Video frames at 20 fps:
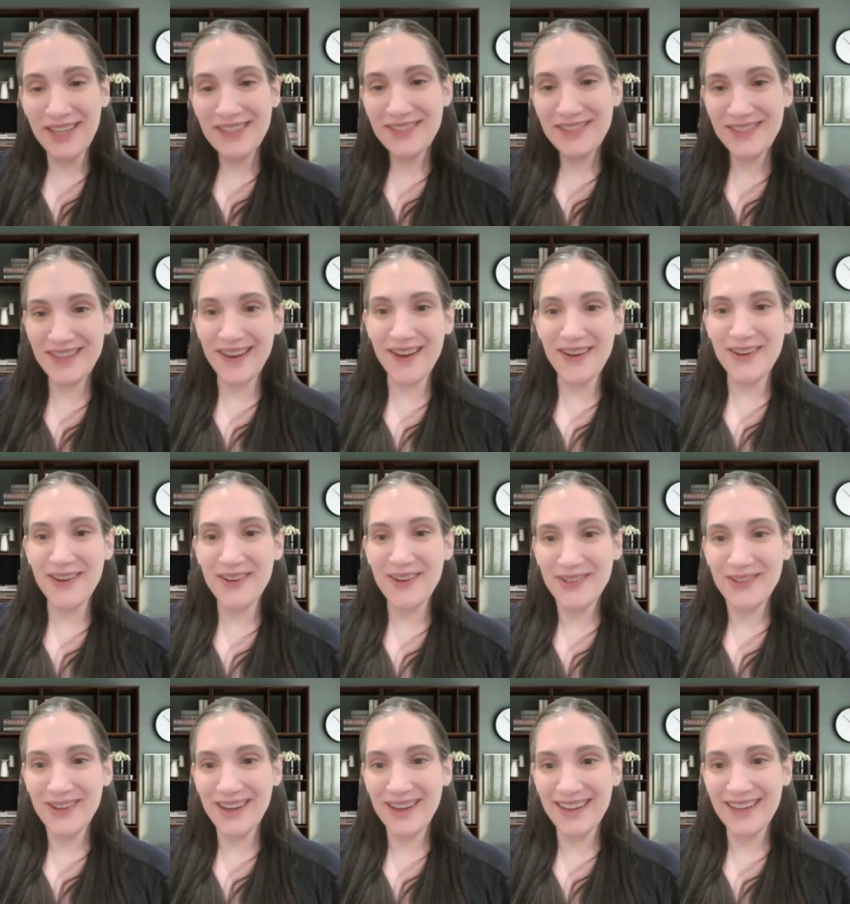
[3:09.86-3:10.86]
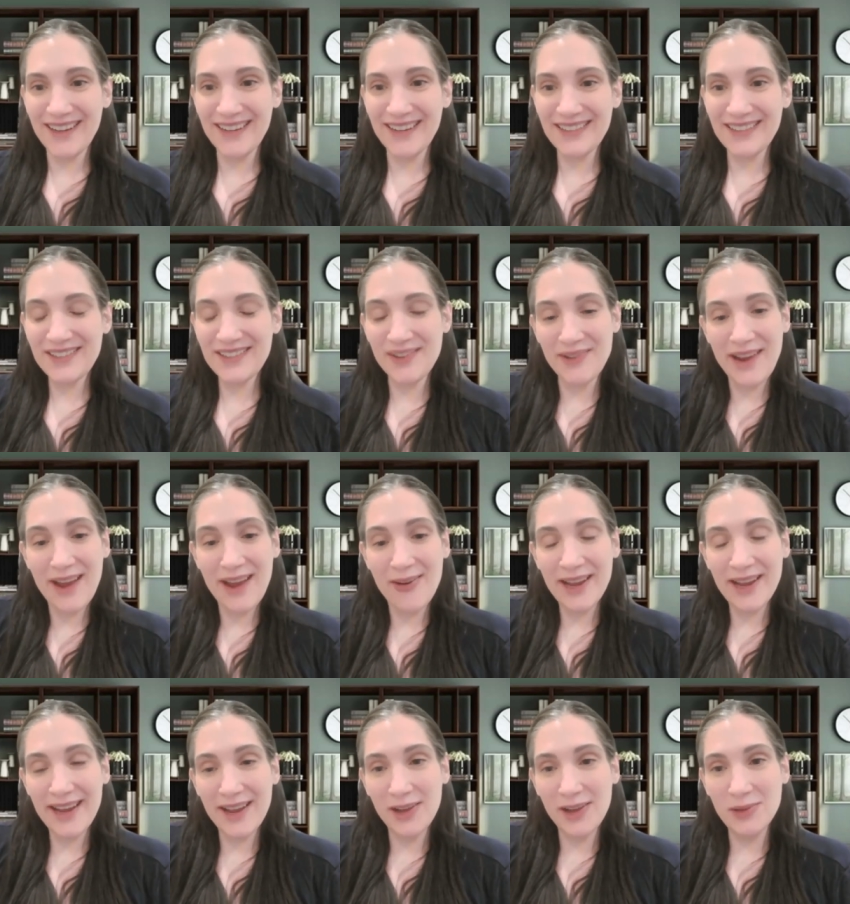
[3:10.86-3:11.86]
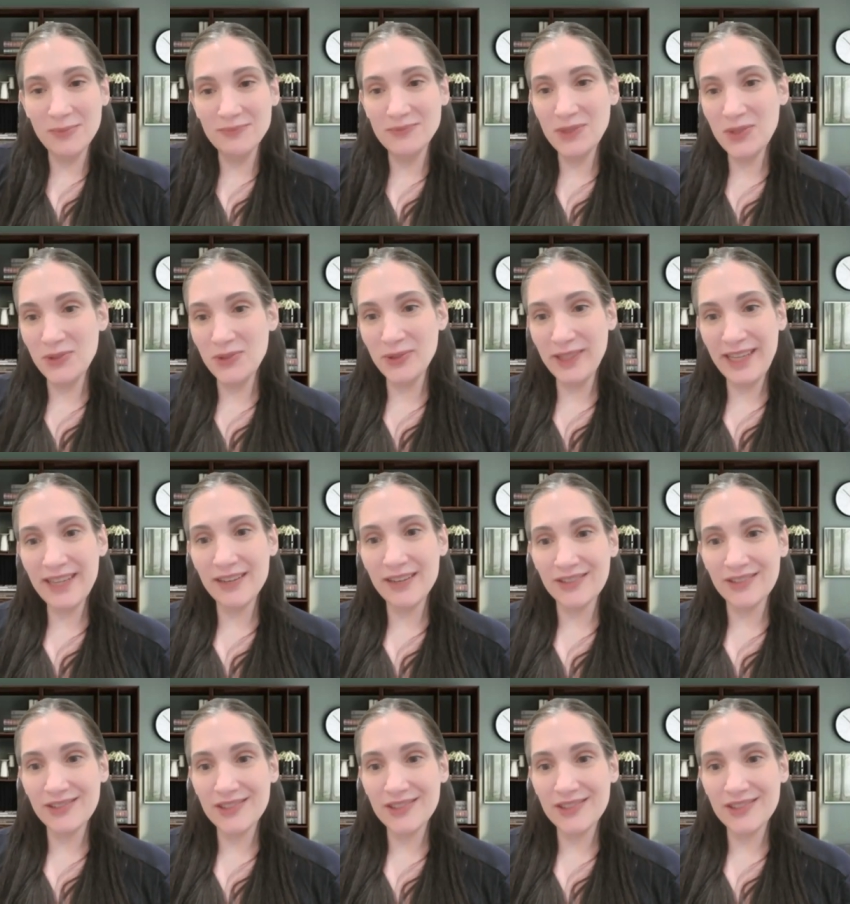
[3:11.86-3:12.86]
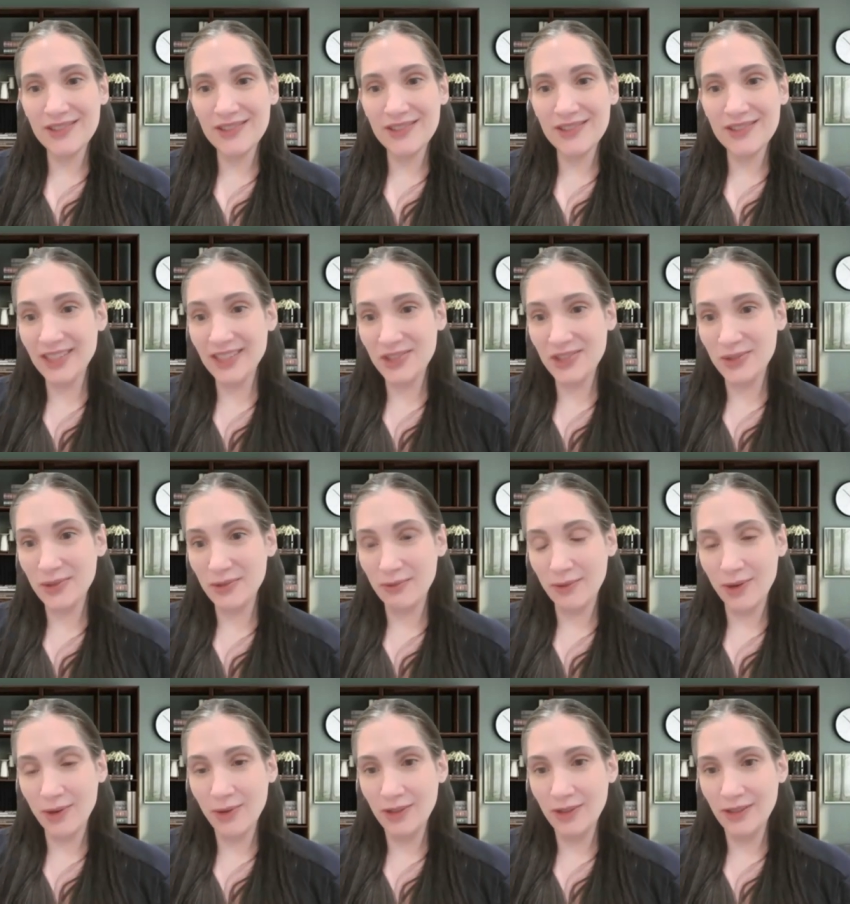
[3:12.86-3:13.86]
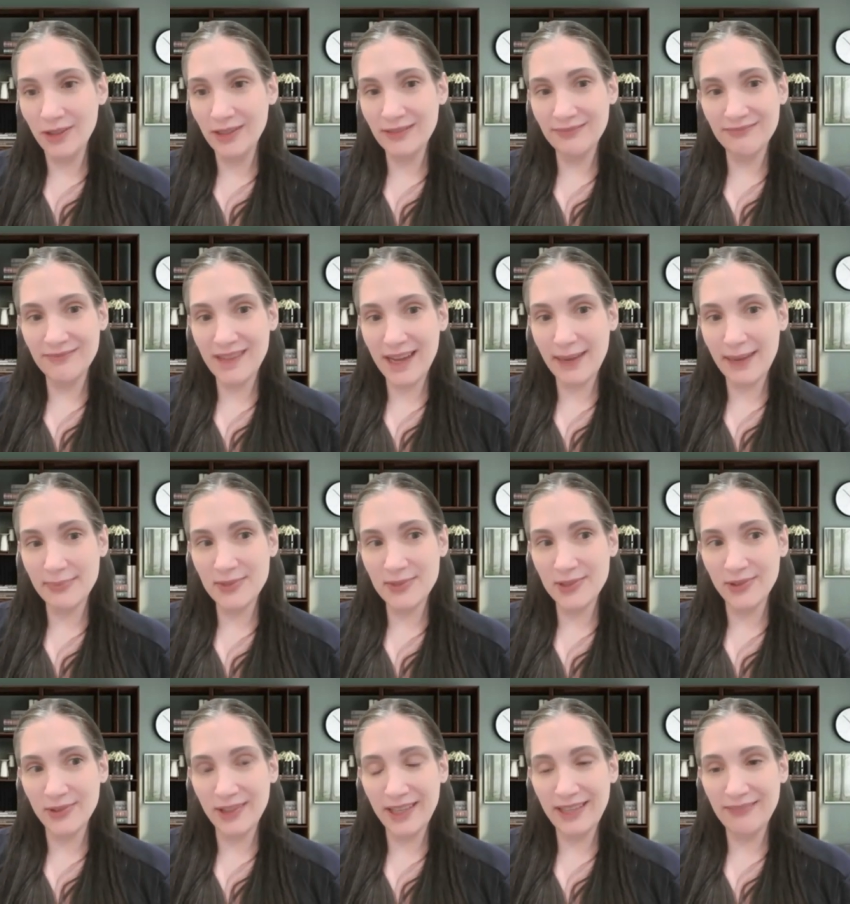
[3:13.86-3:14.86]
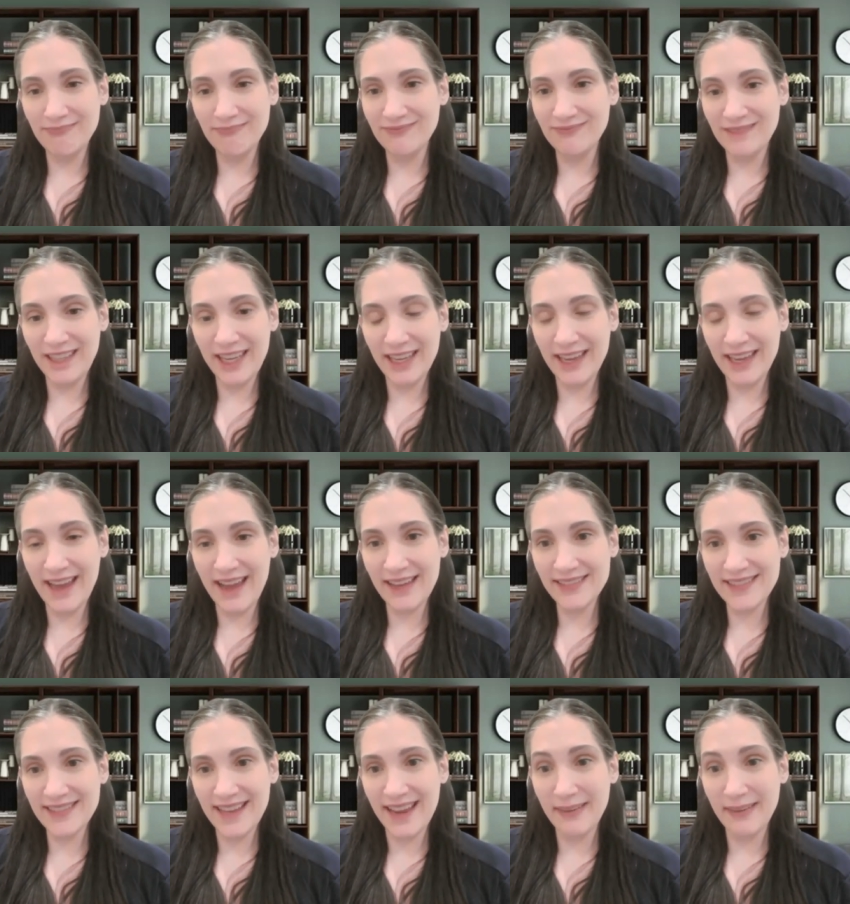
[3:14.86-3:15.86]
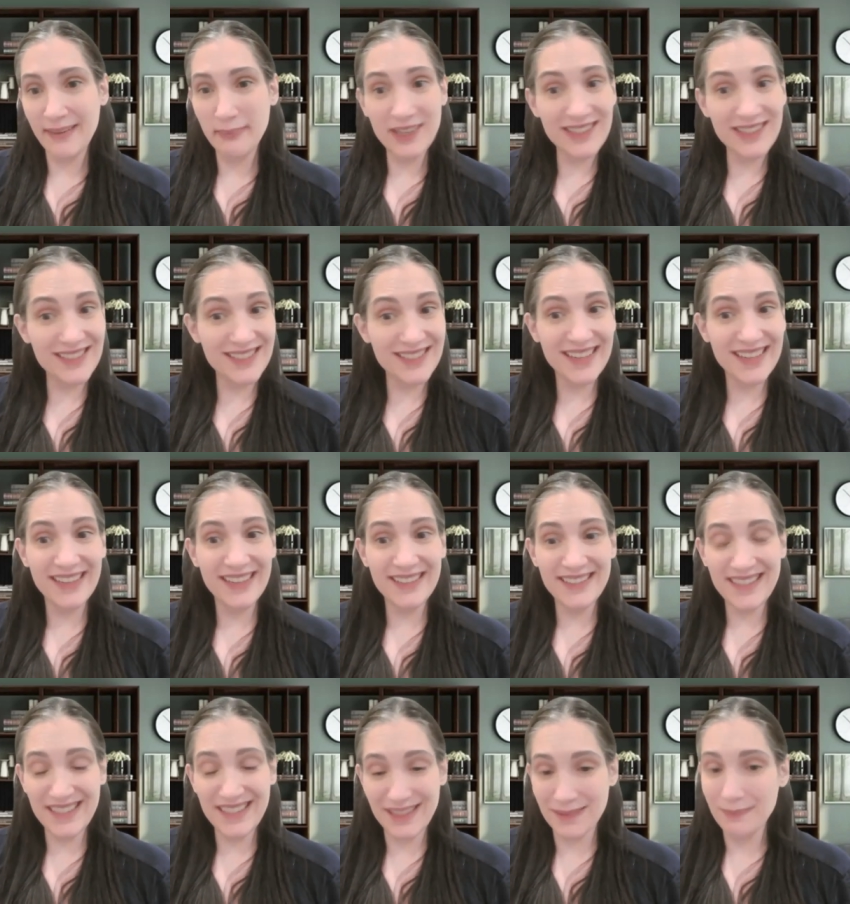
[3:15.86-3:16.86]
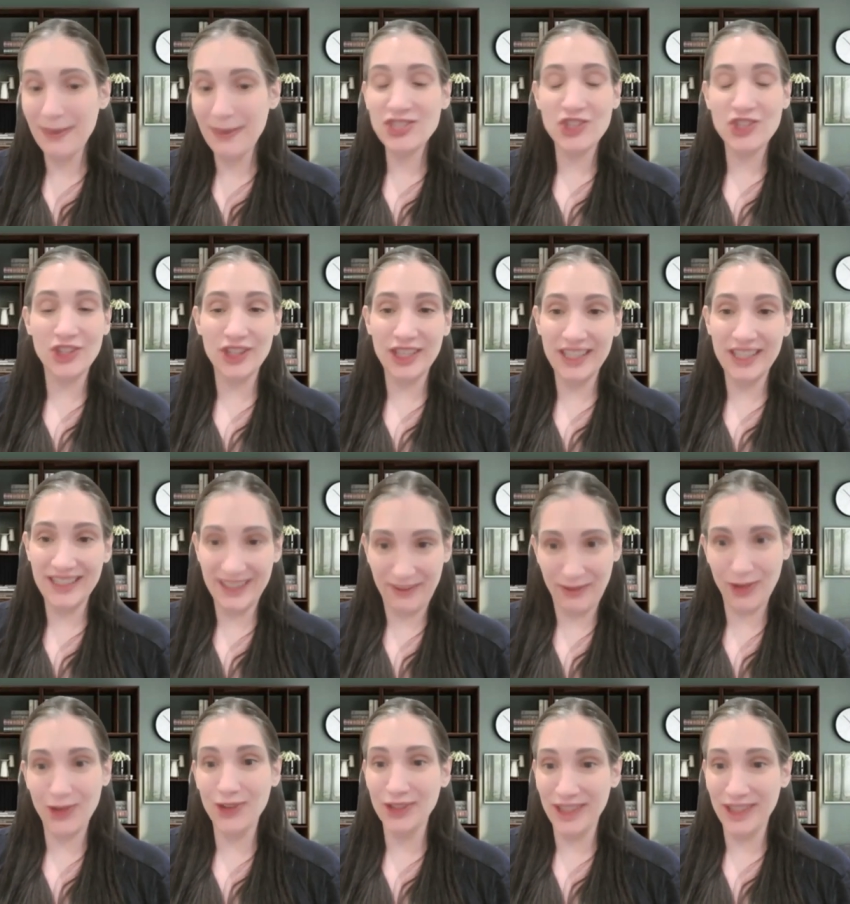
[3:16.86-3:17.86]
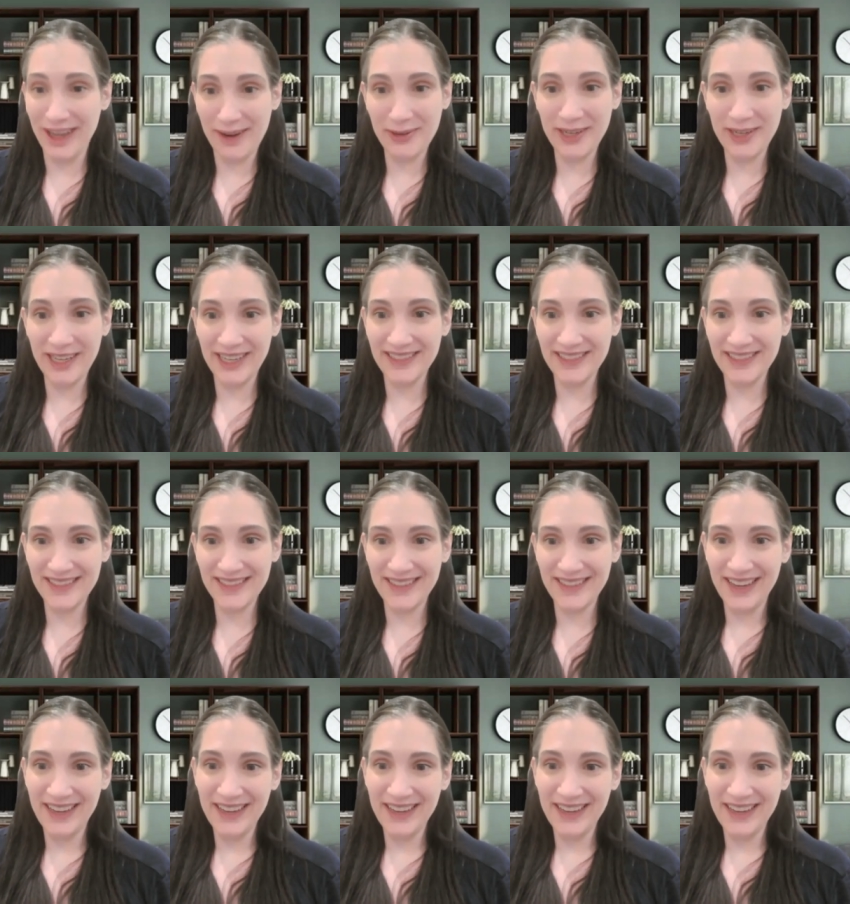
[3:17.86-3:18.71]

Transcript: So now I help new leaders learn how to do the role and absolutely kick ass at it because it is especially difficult nowadays.